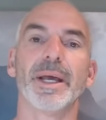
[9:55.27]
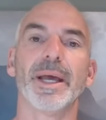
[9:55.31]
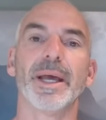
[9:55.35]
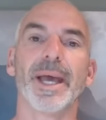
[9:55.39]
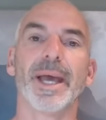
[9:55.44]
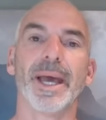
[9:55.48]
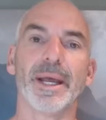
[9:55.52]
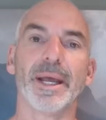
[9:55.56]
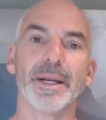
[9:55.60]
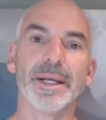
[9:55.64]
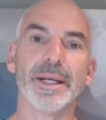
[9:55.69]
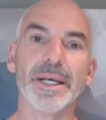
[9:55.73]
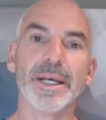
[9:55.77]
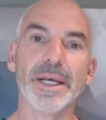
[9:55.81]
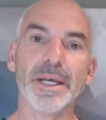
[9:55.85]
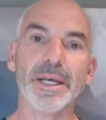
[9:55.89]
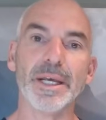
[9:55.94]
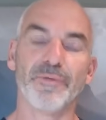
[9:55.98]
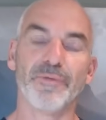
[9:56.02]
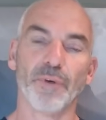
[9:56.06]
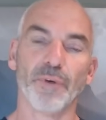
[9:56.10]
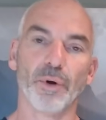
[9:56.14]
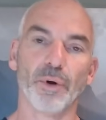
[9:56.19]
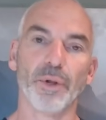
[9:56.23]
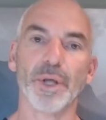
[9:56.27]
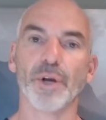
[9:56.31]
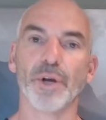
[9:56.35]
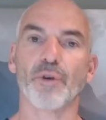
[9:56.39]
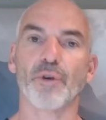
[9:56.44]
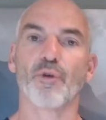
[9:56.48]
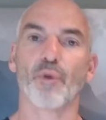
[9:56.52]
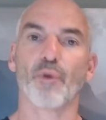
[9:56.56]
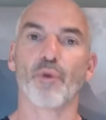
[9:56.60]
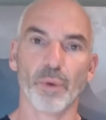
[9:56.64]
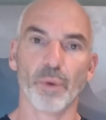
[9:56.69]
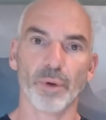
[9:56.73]
and evil and
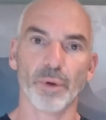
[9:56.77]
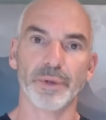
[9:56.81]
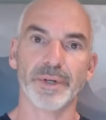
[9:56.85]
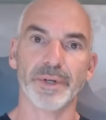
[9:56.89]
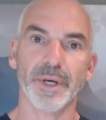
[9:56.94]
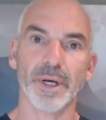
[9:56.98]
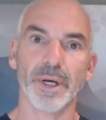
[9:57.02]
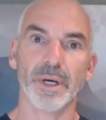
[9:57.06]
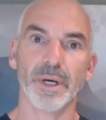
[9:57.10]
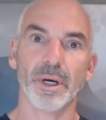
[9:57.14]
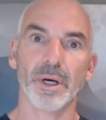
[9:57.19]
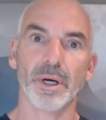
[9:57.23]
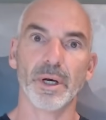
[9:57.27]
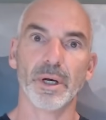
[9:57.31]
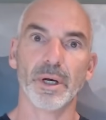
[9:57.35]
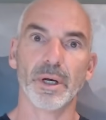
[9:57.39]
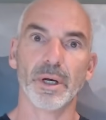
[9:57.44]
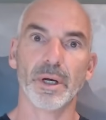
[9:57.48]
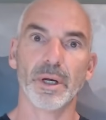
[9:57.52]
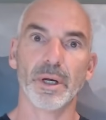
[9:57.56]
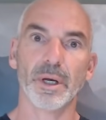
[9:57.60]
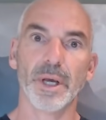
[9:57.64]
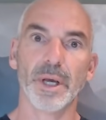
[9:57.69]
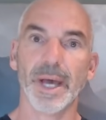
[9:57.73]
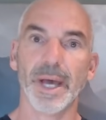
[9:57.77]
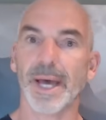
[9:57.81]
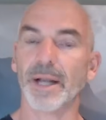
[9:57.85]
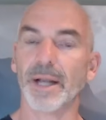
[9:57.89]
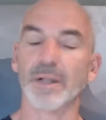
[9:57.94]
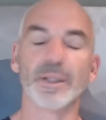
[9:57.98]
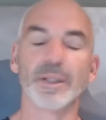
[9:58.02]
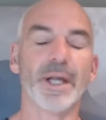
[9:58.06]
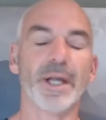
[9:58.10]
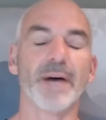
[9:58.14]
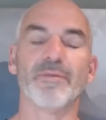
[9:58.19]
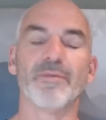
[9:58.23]
cruelty at a
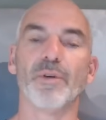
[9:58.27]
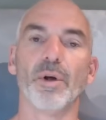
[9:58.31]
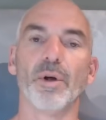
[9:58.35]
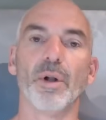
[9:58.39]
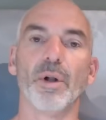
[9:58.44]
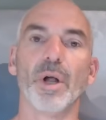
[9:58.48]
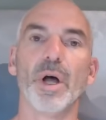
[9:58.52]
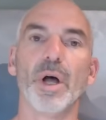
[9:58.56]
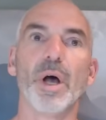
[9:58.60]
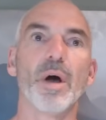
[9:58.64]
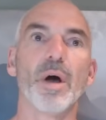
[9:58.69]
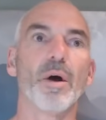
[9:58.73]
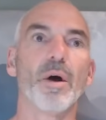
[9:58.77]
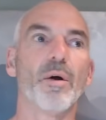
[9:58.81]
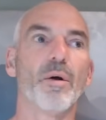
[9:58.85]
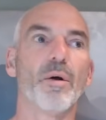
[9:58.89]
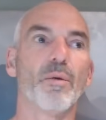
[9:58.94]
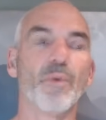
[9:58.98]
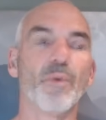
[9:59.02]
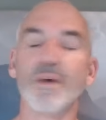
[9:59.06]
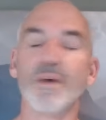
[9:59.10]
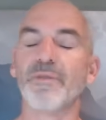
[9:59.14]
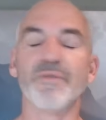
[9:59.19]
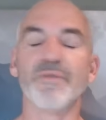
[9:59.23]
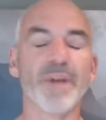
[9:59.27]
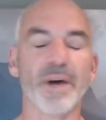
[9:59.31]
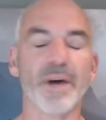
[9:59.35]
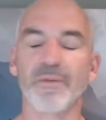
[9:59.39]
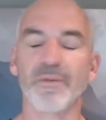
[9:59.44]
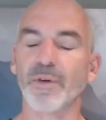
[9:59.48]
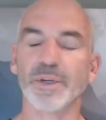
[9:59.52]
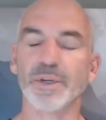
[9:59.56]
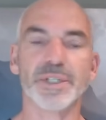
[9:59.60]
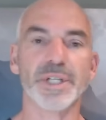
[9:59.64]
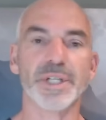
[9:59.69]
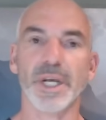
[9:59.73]
level we've
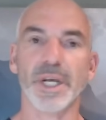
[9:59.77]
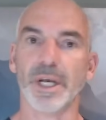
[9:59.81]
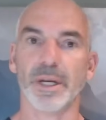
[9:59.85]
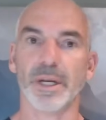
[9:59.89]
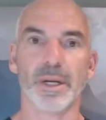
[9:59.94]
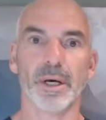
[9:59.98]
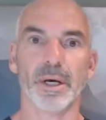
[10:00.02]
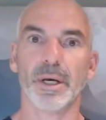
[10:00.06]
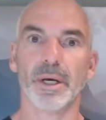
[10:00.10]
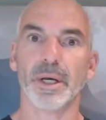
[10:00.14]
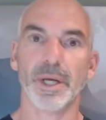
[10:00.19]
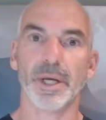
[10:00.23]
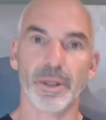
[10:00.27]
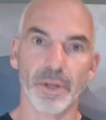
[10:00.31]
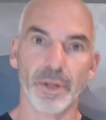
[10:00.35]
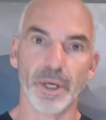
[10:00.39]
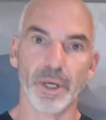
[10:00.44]
never seen in